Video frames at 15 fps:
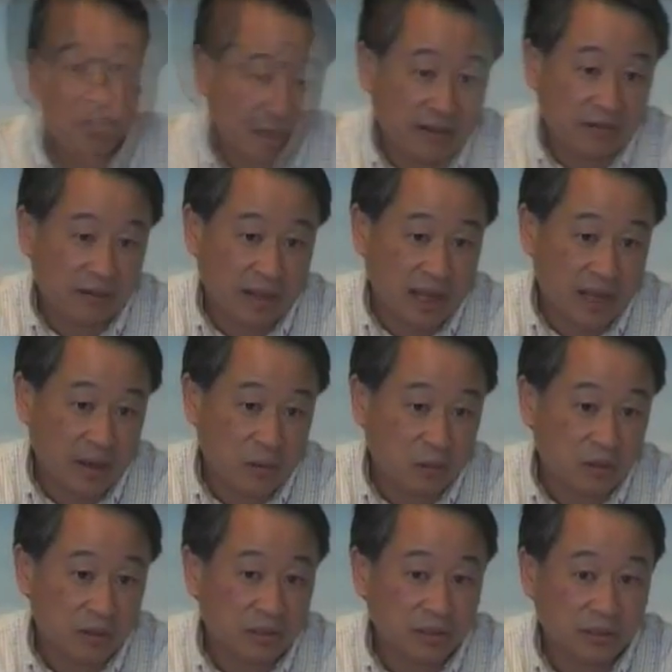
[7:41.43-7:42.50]
And if they
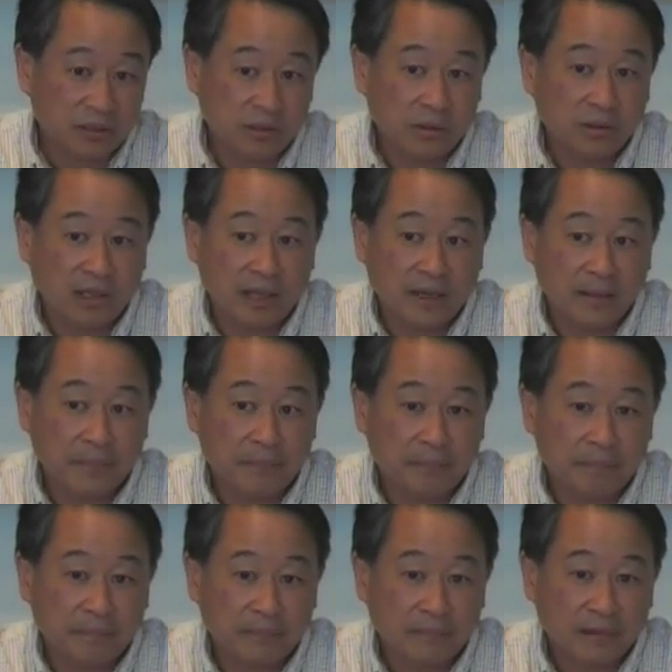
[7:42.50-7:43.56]
were to um,